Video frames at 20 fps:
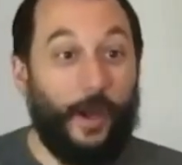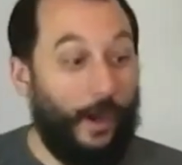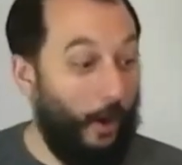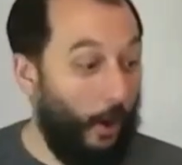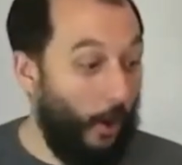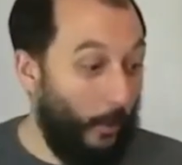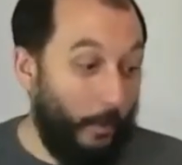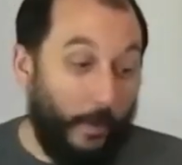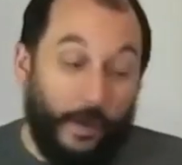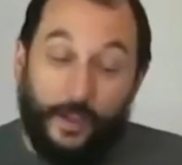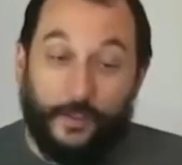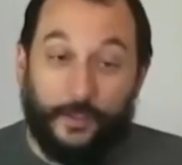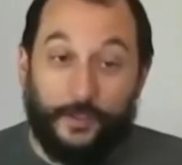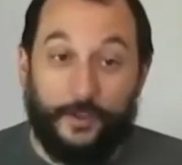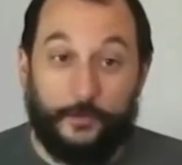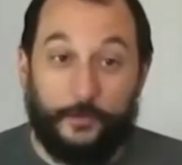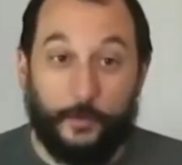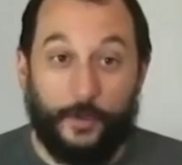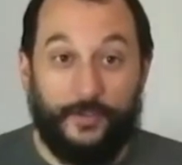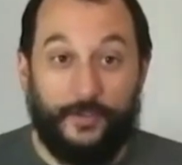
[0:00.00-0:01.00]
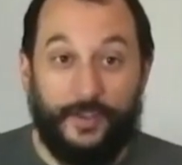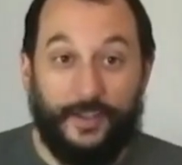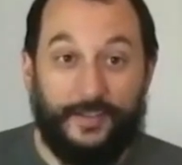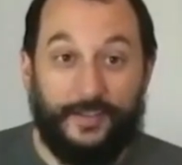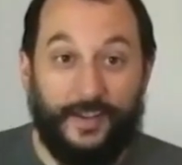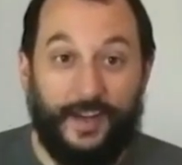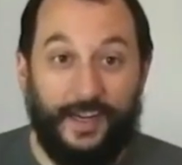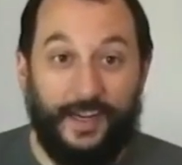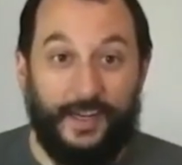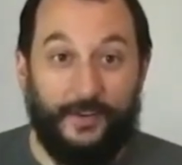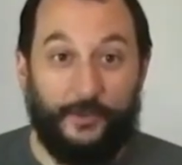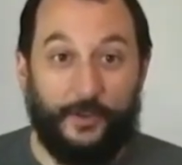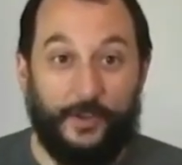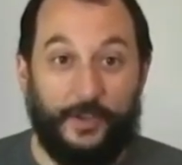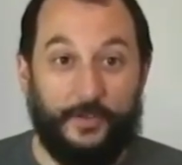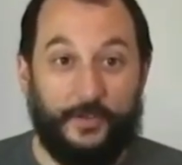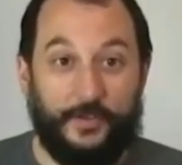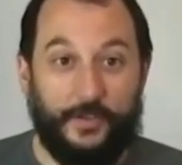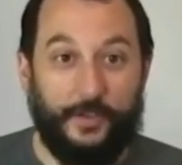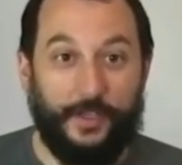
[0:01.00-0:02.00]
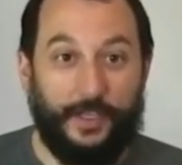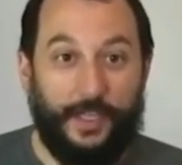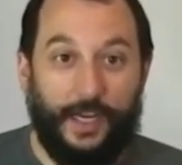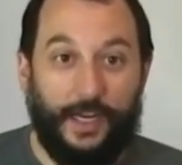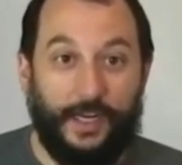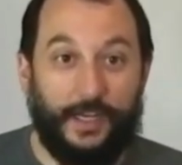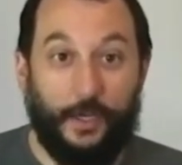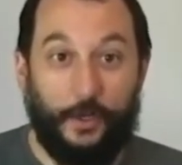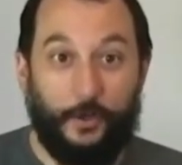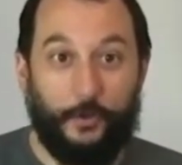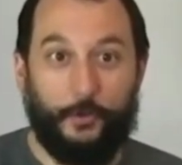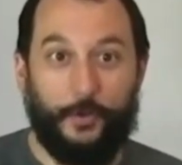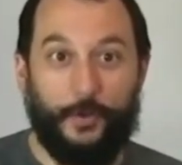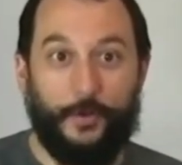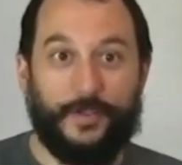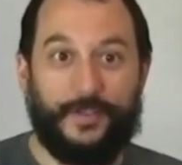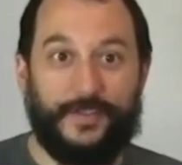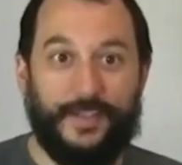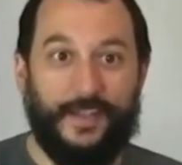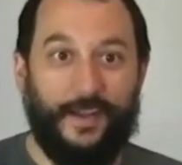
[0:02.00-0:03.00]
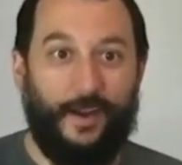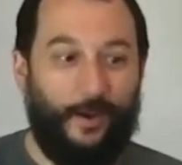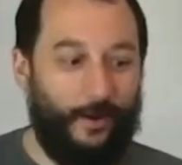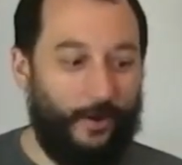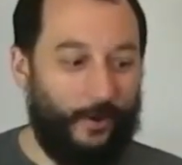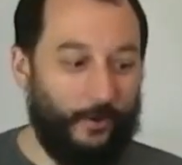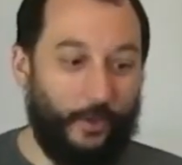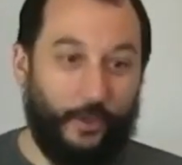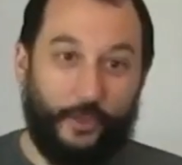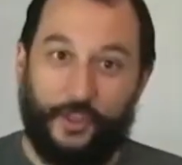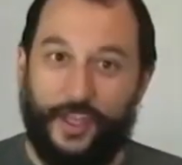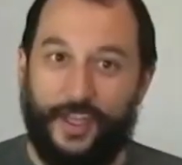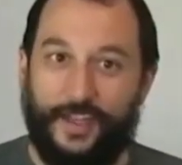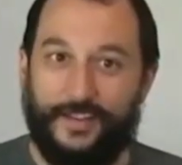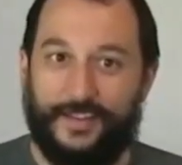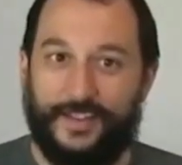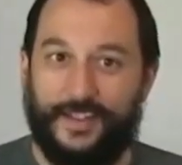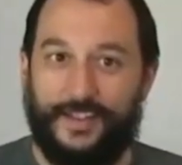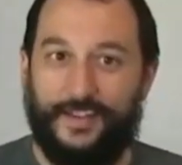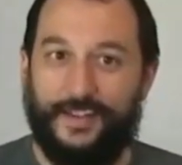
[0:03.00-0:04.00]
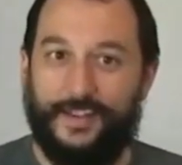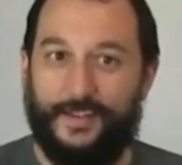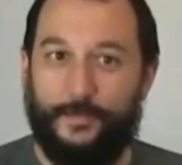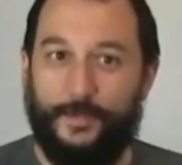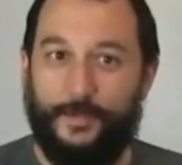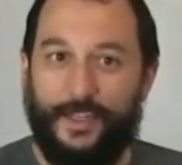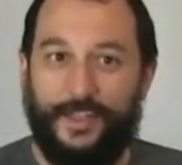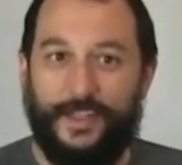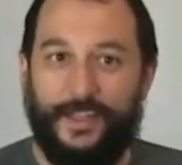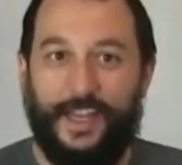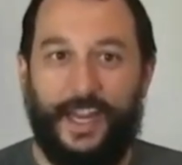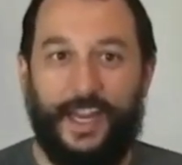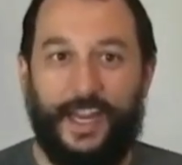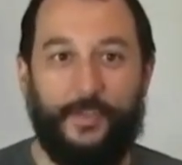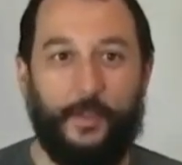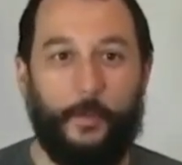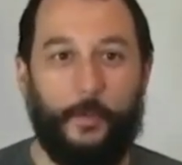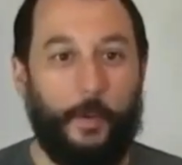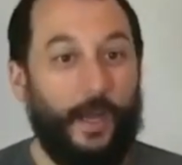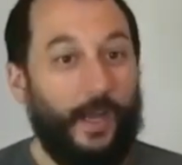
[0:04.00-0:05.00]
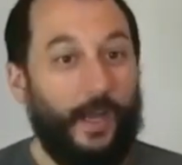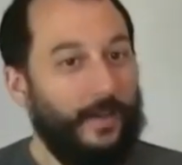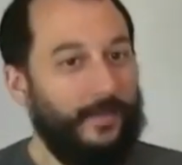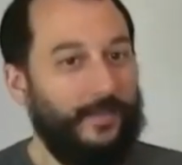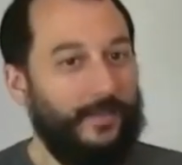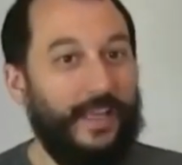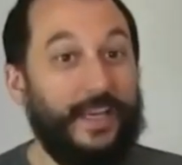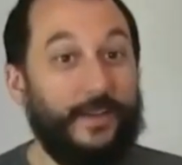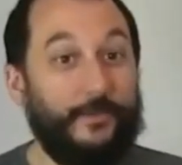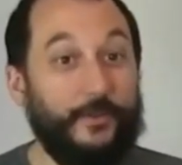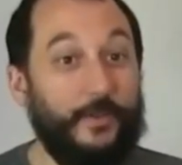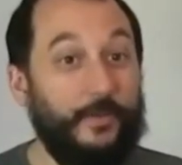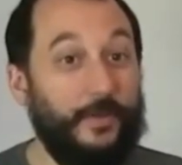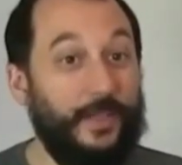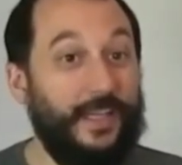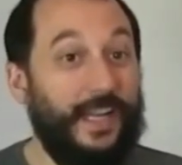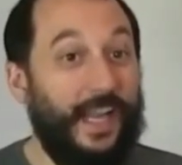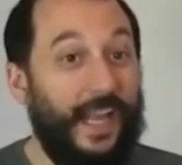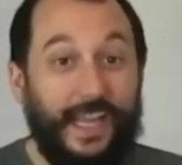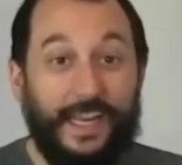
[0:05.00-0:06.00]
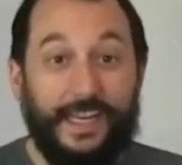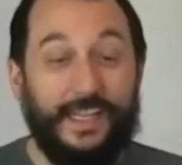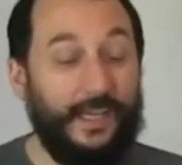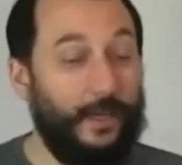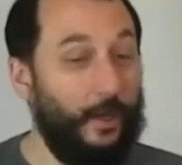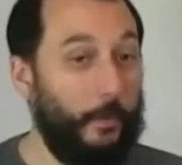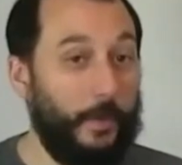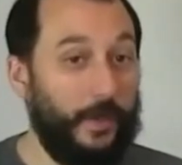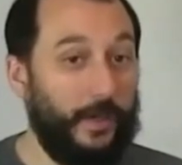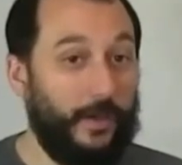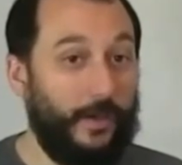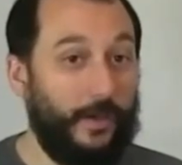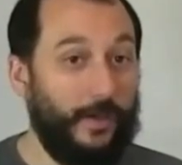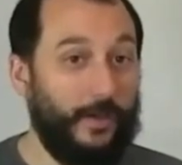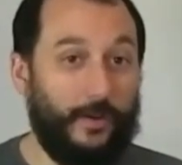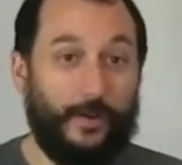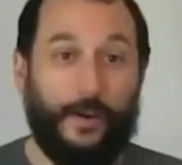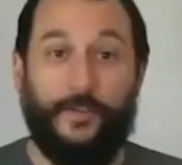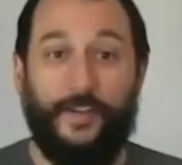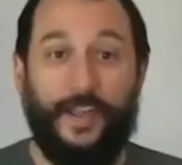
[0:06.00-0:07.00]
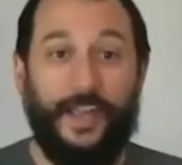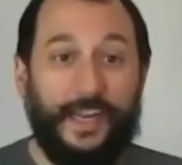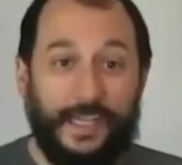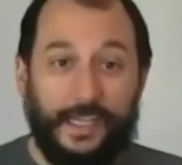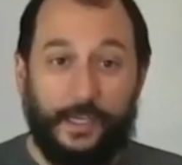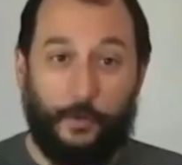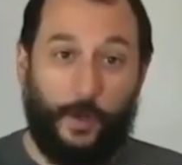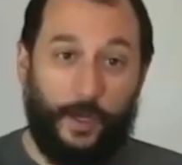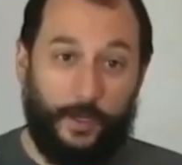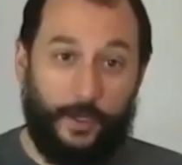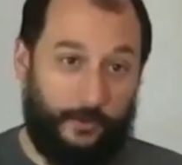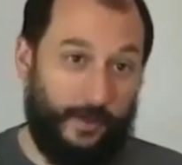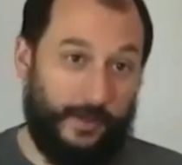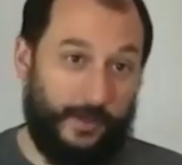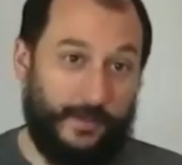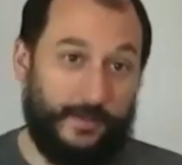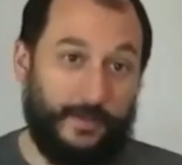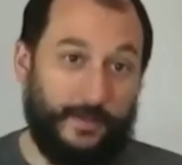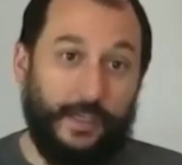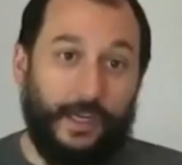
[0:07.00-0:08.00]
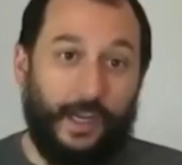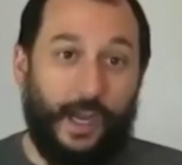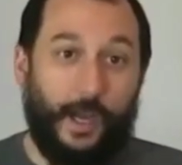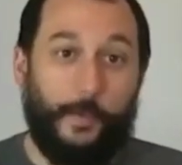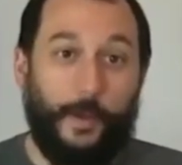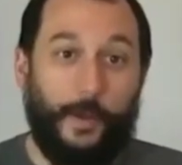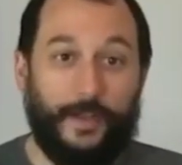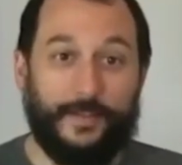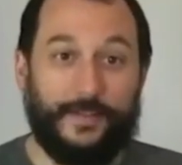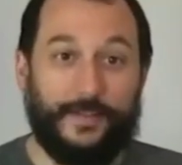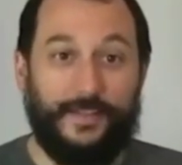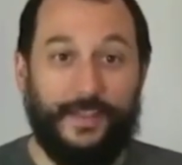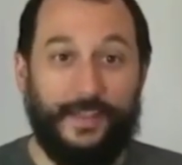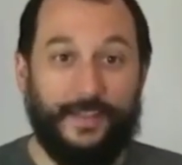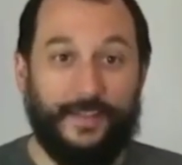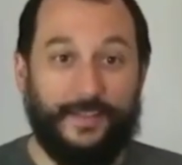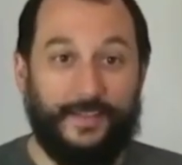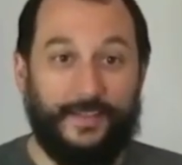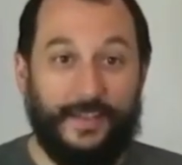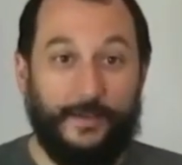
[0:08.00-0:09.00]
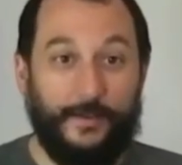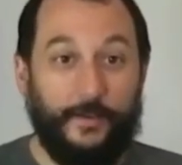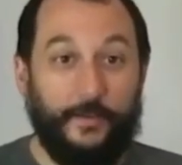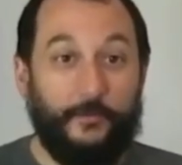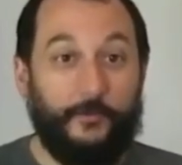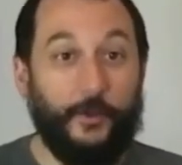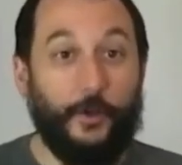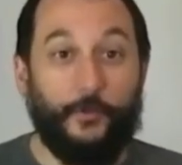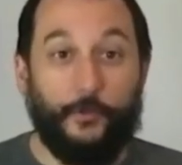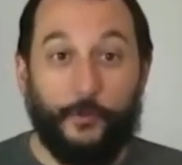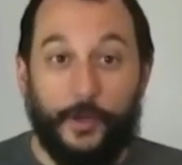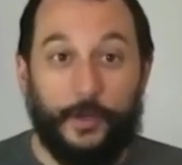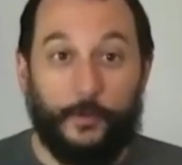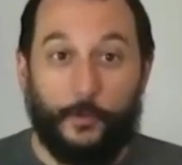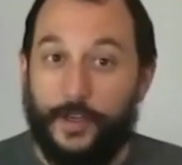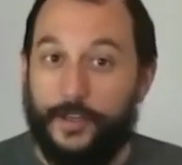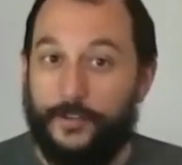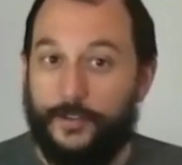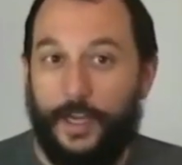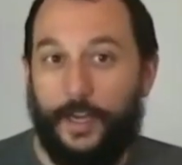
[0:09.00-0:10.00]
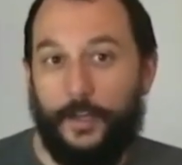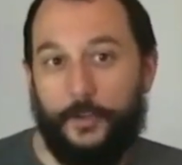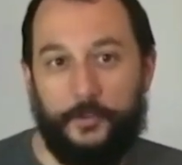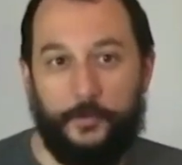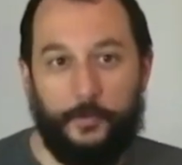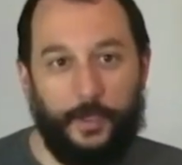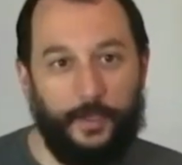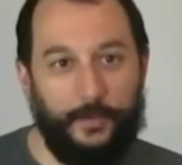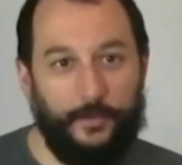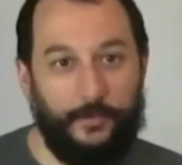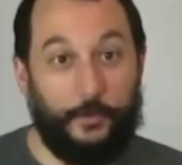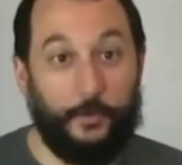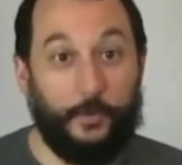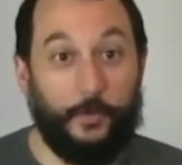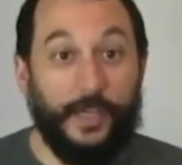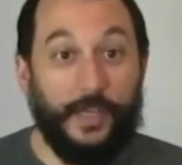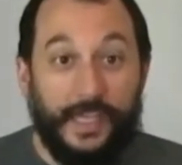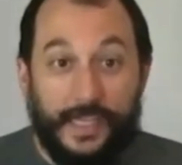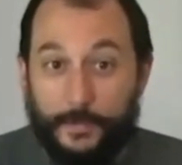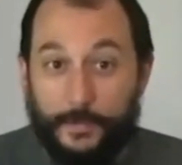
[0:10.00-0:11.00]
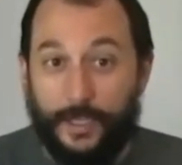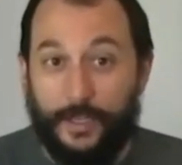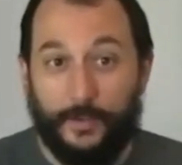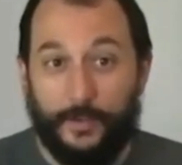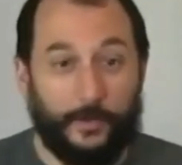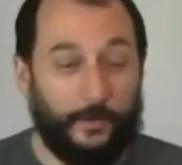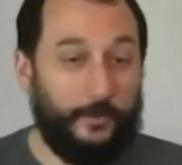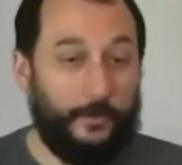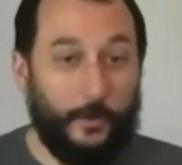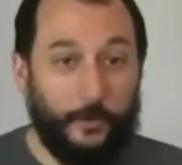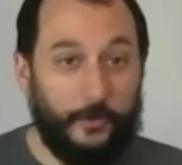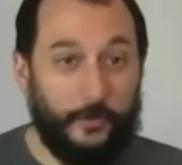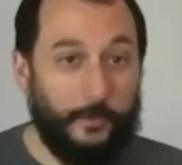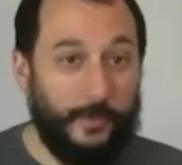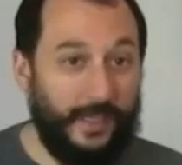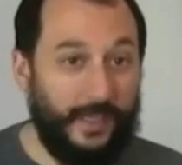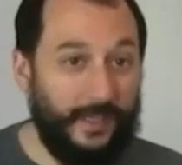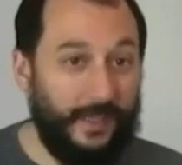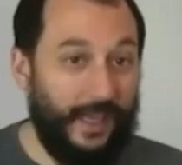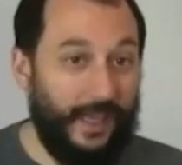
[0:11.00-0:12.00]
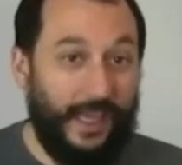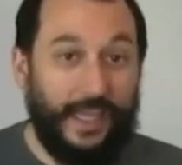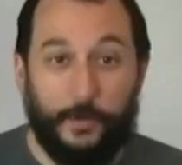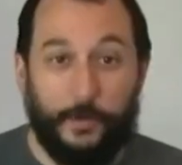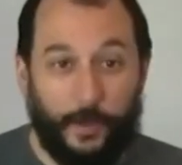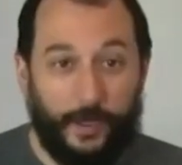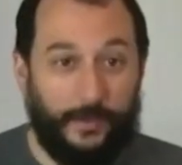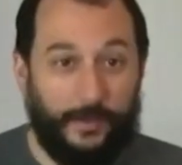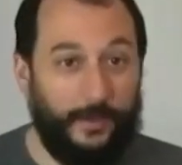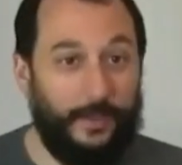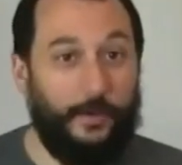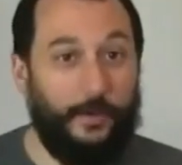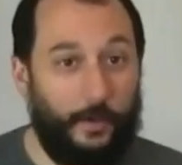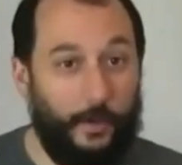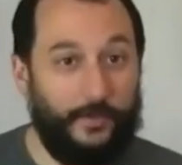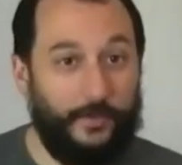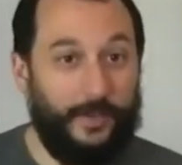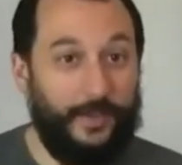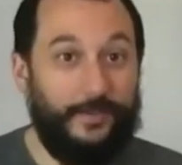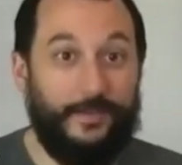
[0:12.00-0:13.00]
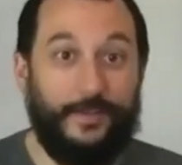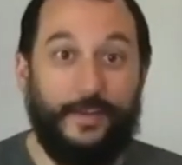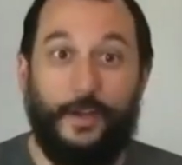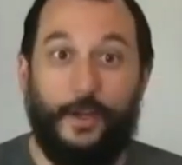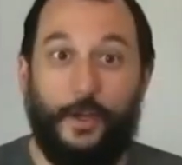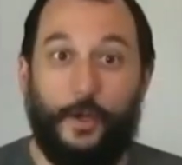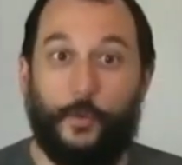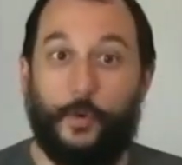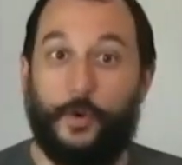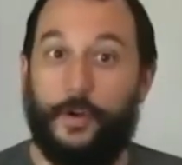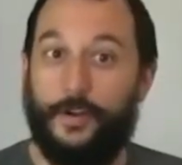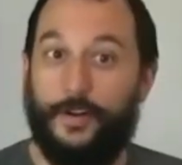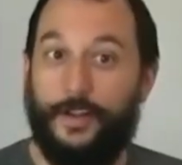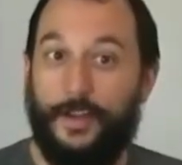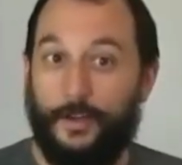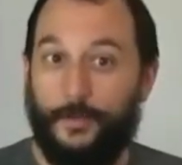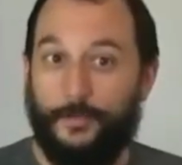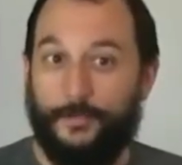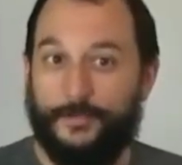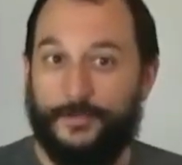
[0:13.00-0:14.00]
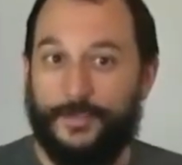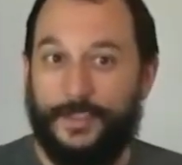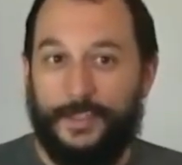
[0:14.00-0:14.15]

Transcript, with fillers: I hope this was exciting for you too, to kind of go through and see all the things that come in the box. And if you need any help at all or have any questions about CNC, feel free to reach out to us through email or social media, any way you can get a hold of us. We're here to help.